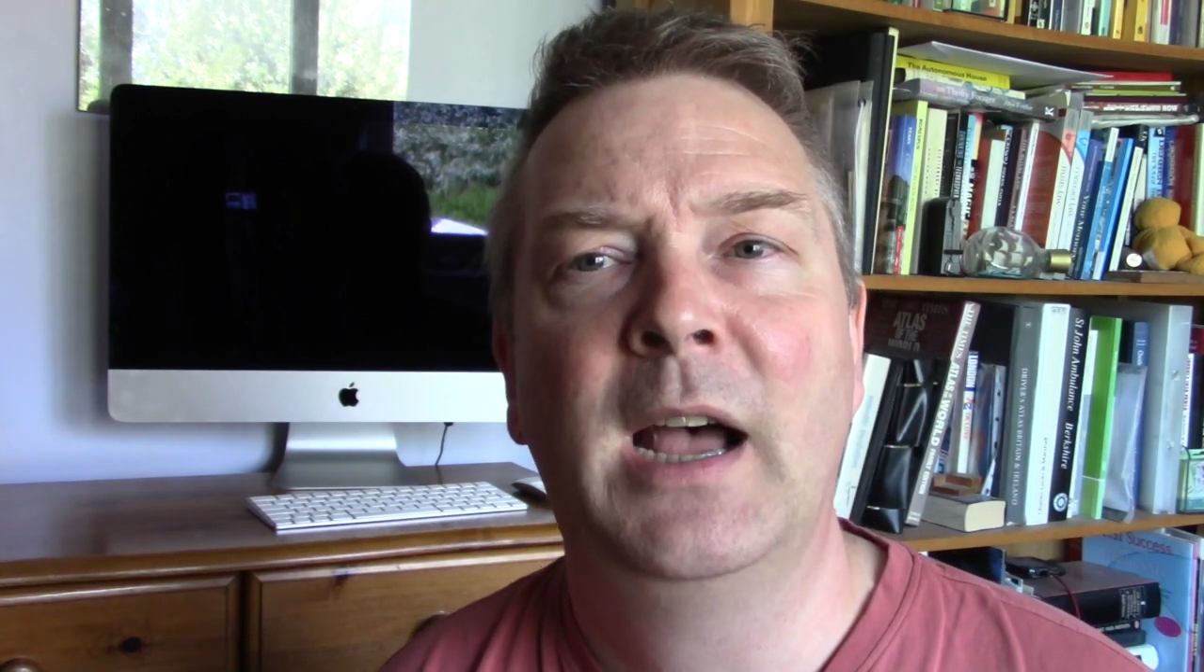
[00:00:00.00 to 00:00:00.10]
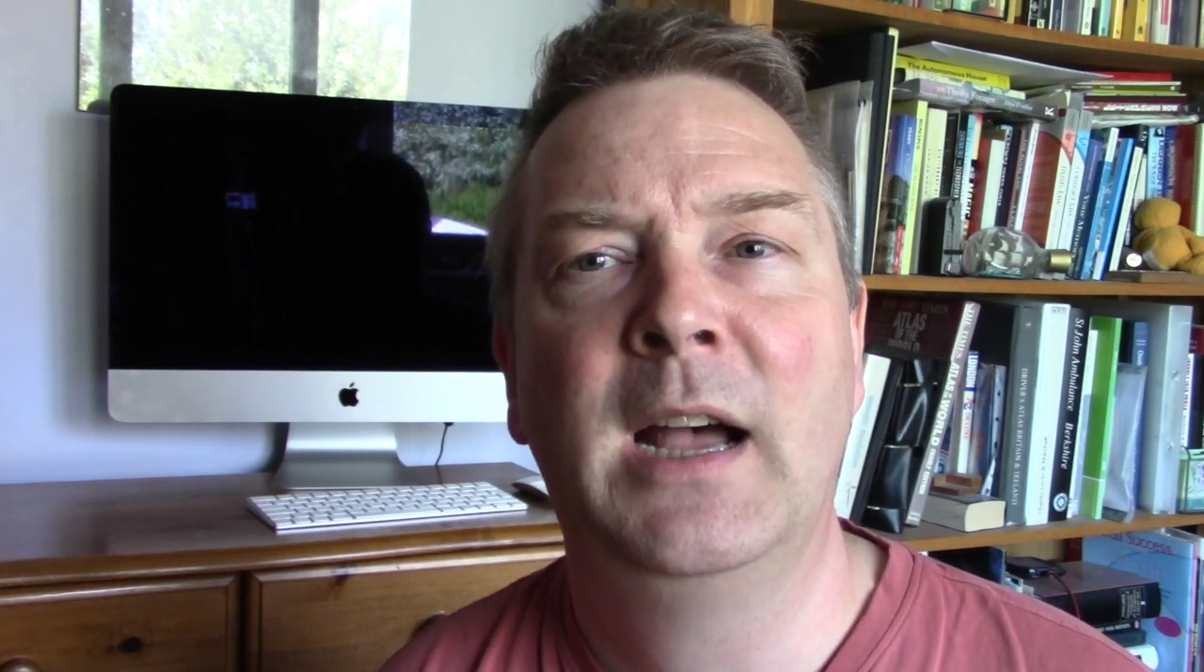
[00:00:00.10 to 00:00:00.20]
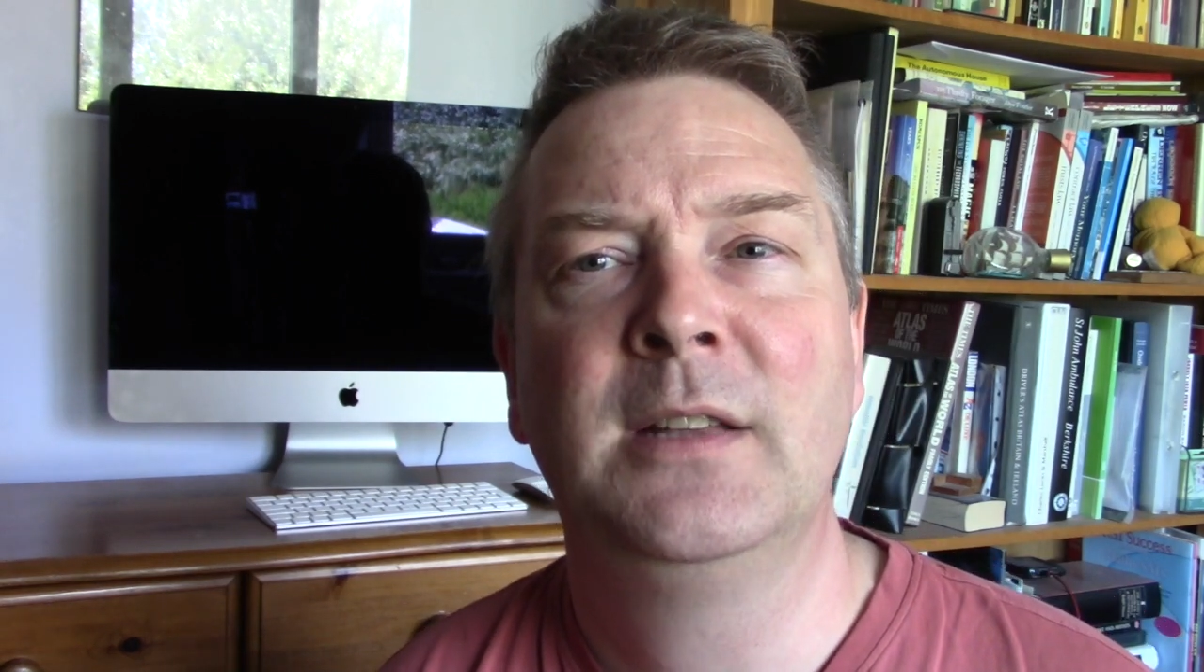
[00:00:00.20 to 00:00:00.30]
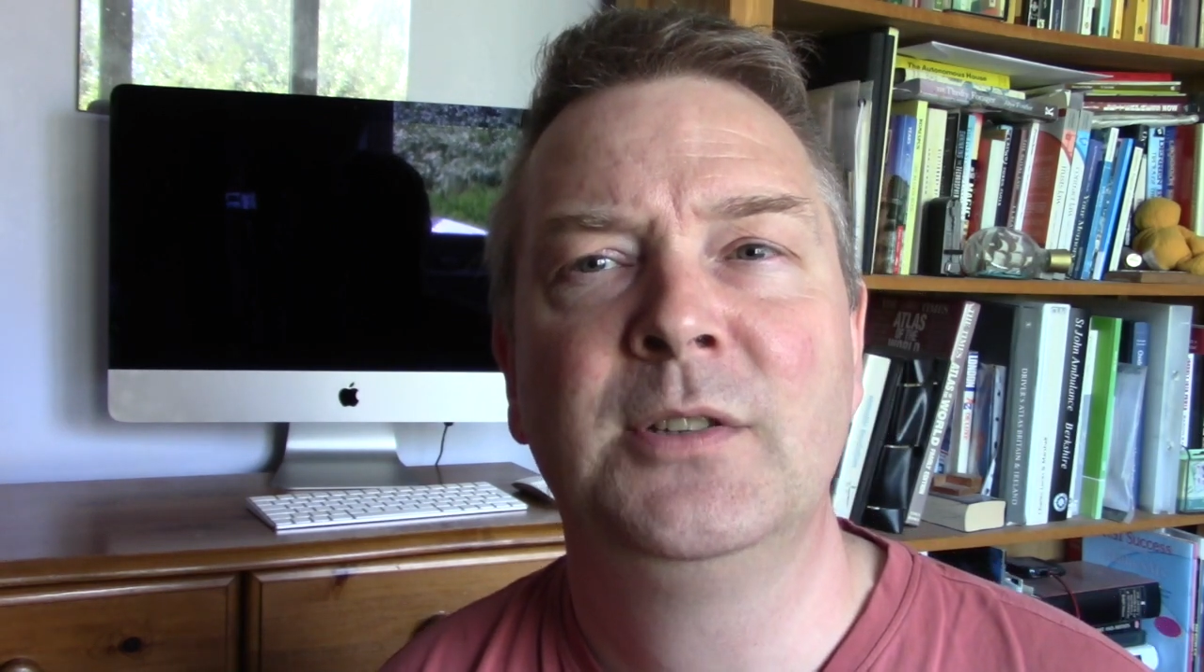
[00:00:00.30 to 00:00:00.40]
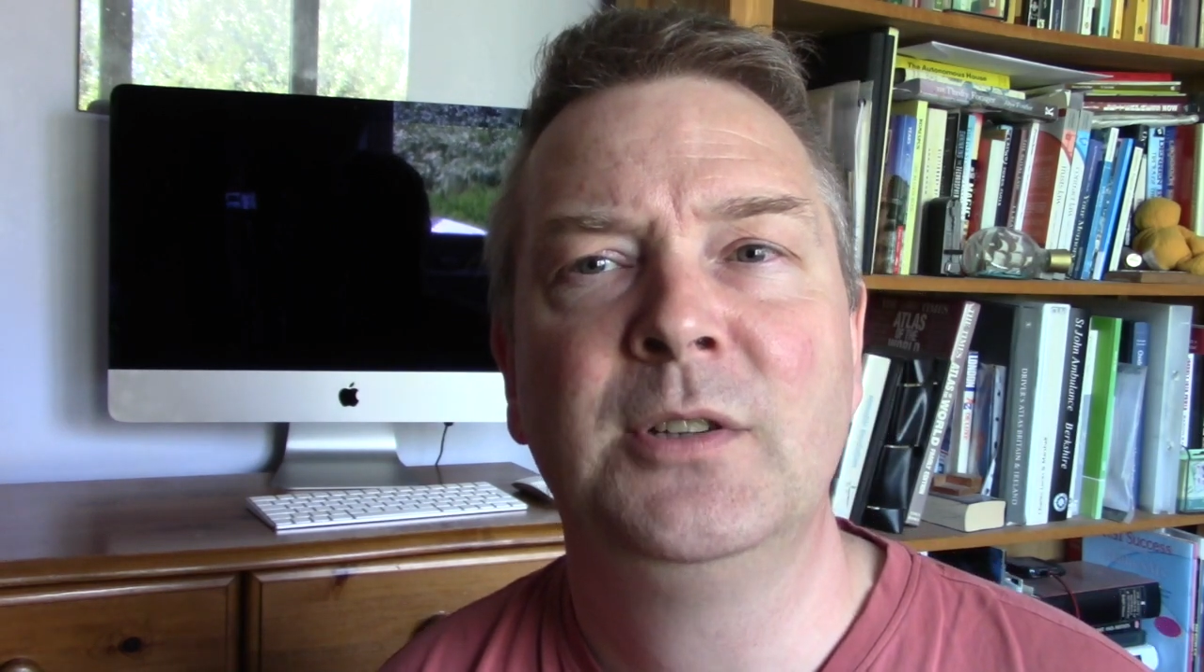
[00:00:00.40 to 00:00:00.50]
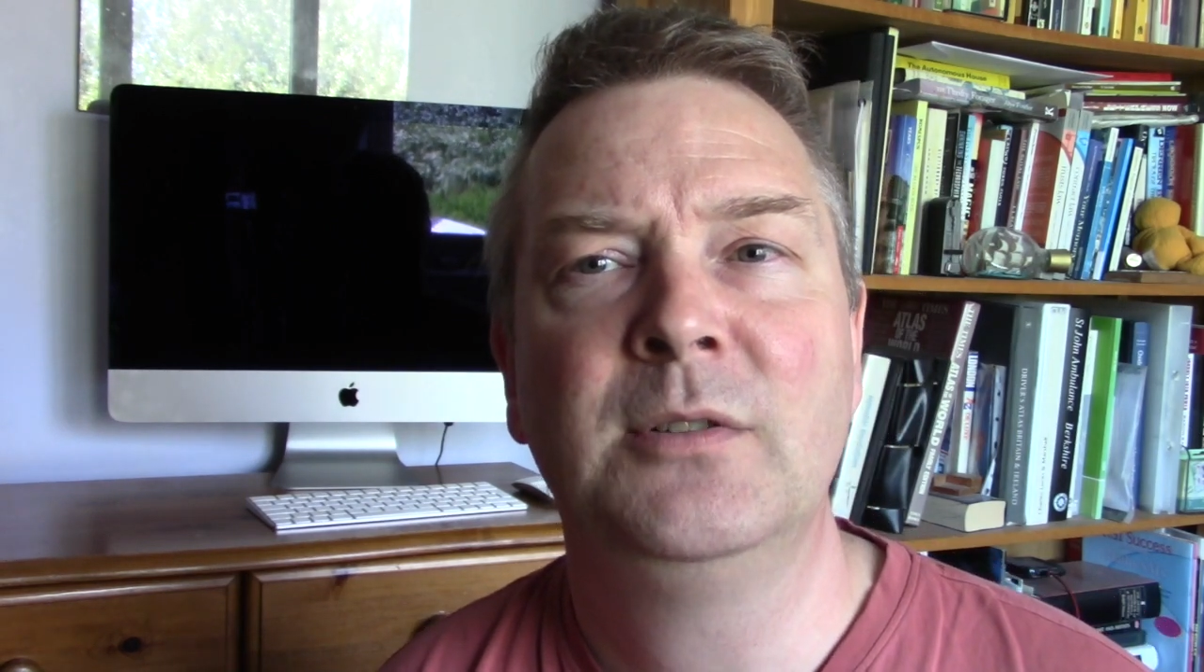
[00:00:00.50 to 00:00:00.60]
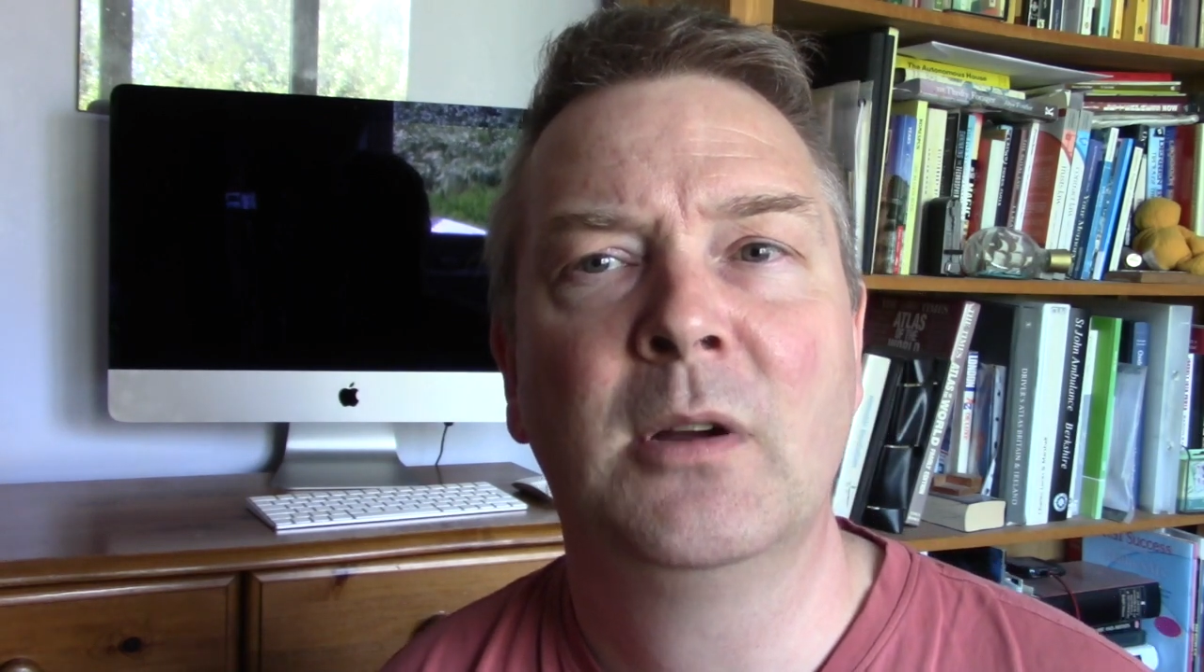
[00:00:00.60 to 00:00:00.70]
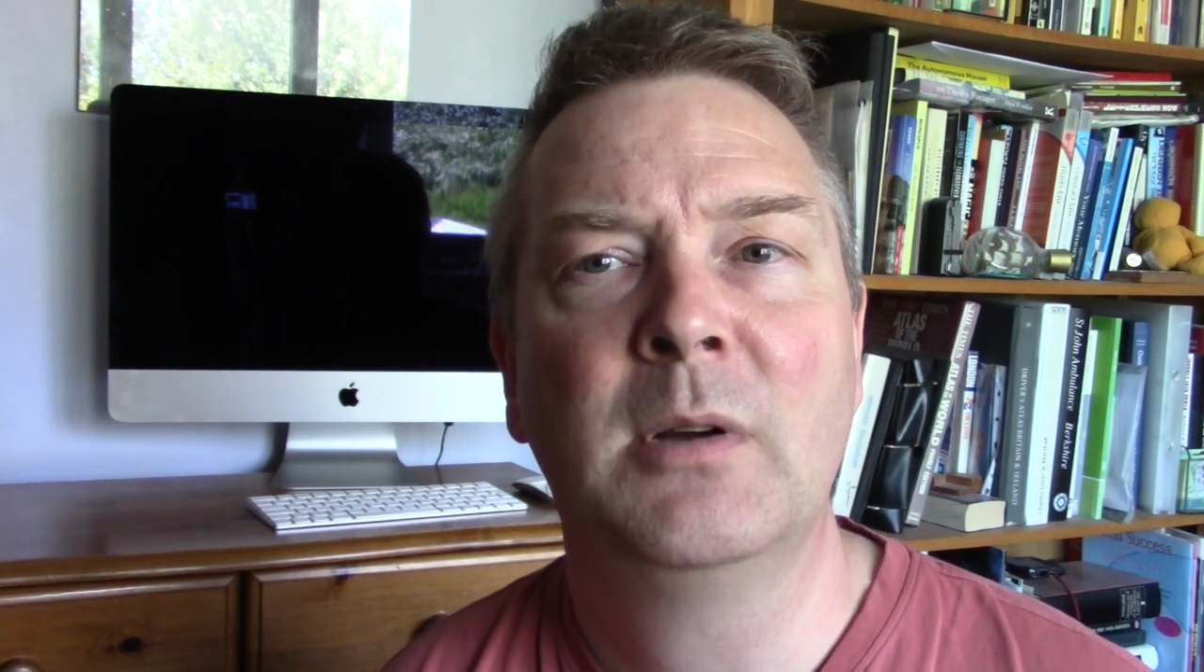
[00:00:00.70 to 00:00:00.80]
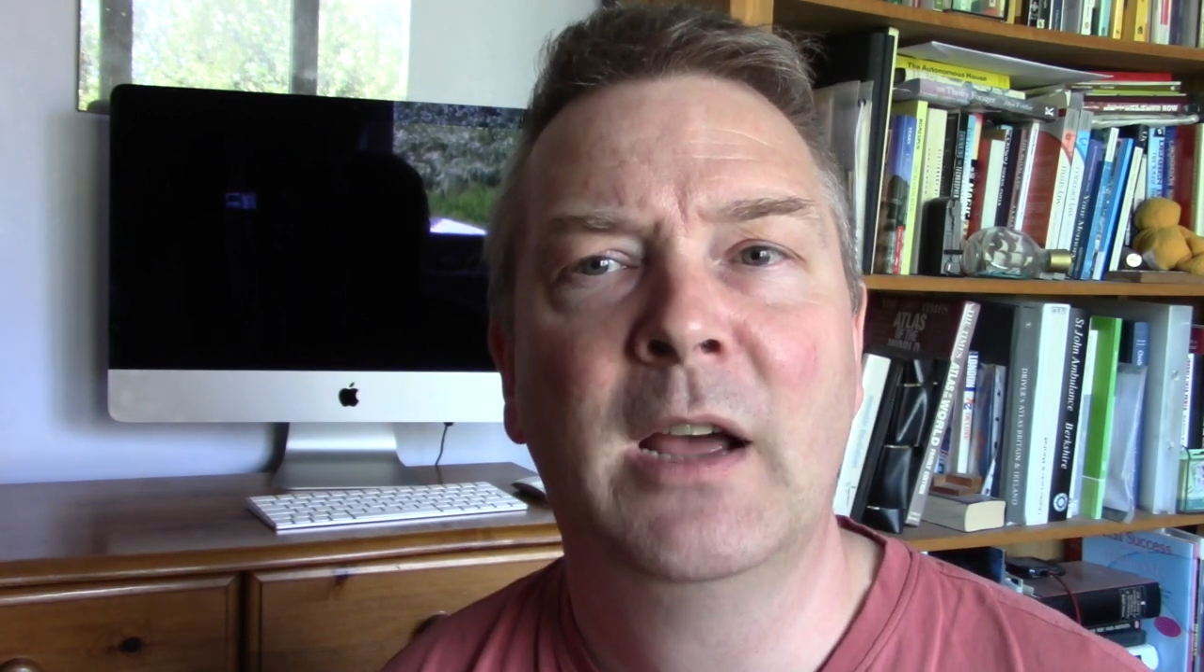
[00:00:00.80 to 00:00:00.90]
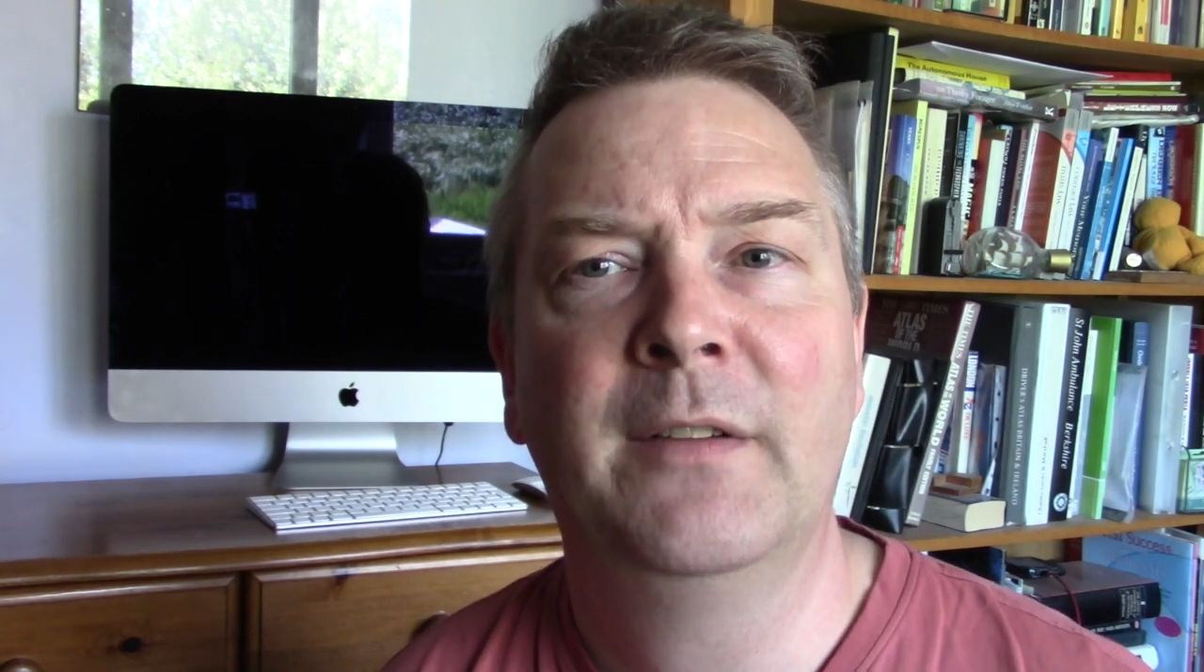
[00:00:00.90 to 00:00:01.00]
and you
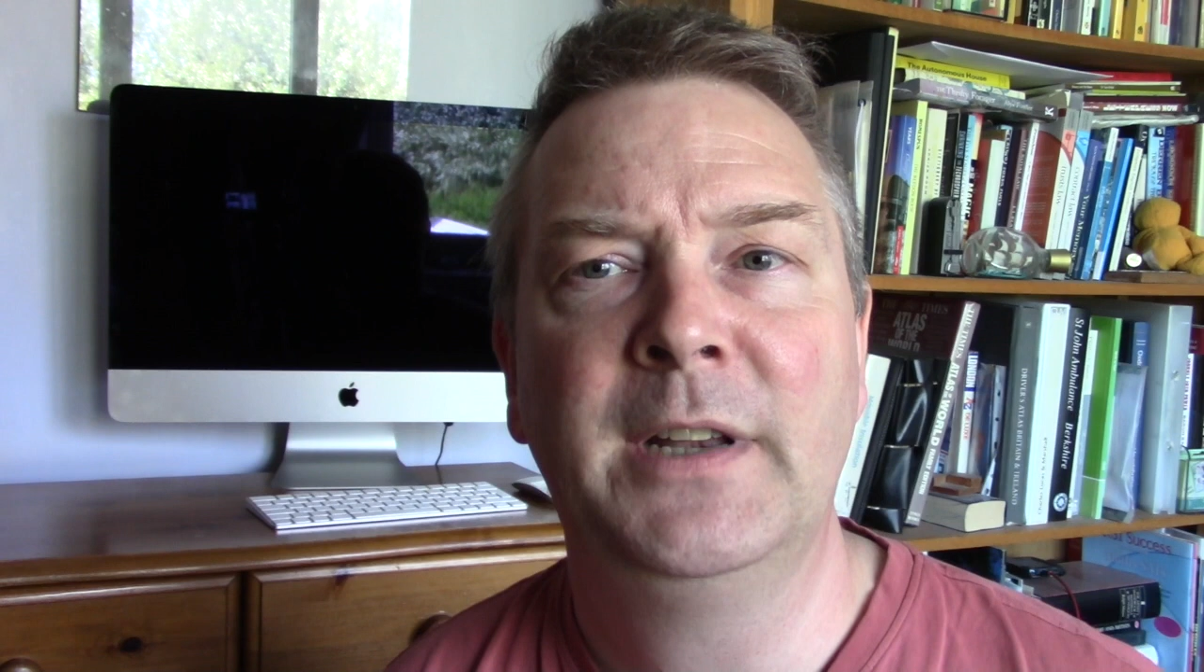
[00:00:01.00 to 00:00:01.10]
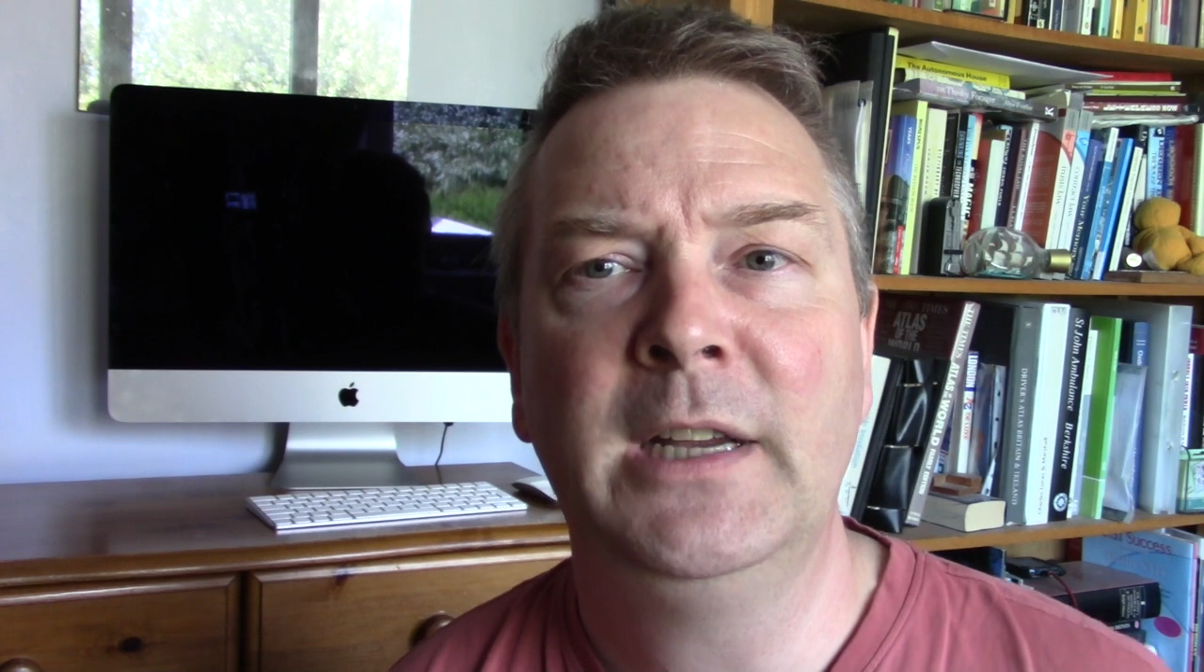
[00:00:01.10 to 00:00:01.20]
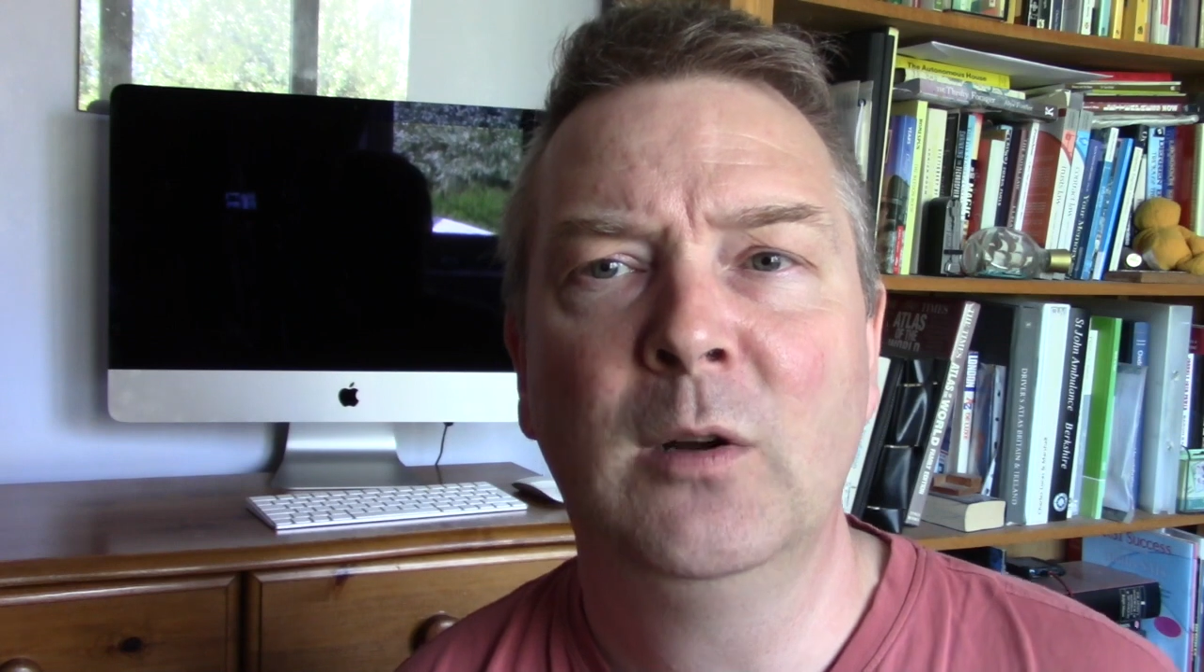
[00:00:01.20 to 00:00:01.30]
don't have any